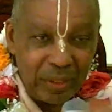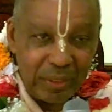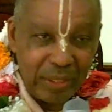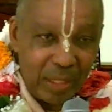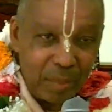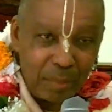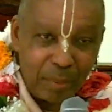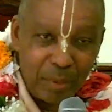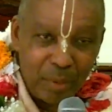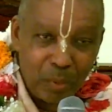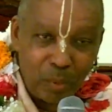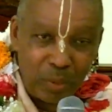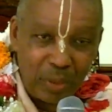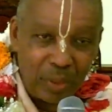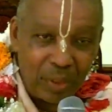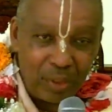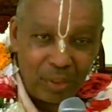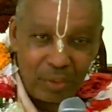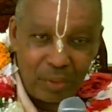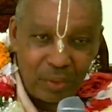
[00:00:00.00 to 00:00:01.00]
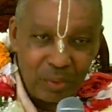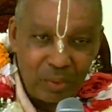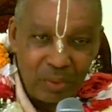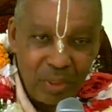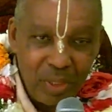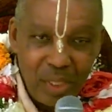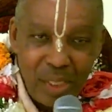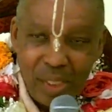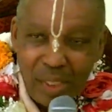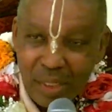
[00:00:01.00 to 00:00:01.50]
going to take birth, what you're going to do,
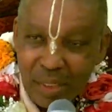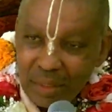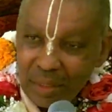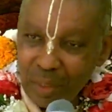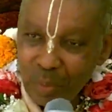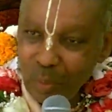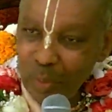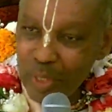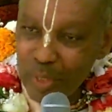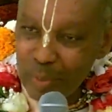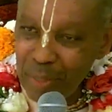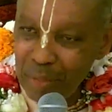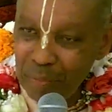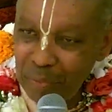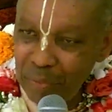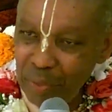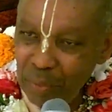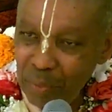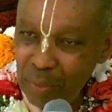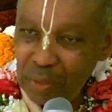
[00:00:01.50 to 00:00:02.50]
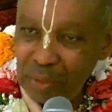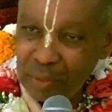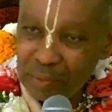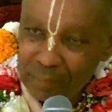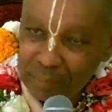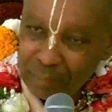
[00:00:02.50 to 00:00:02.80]
then where's my free will?